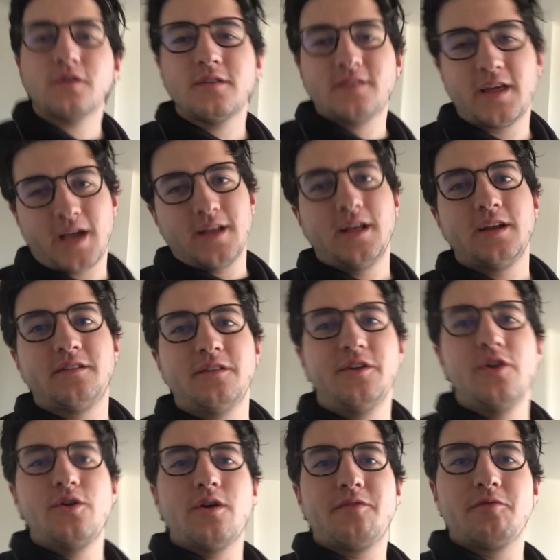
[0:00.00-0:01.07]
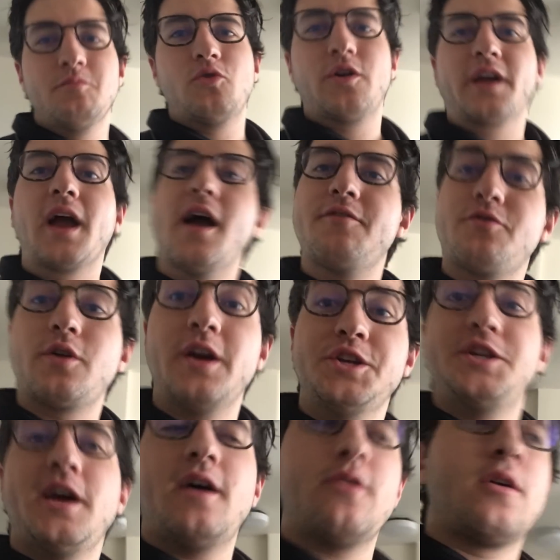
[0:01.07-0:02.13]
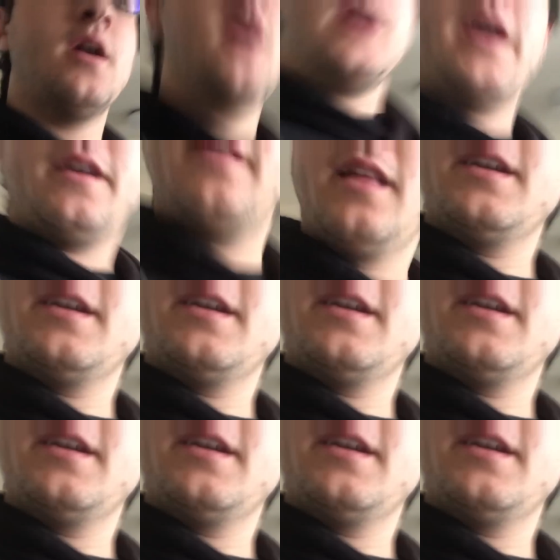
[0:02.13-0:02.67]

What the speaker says: First thing I like to do every morning after I shower is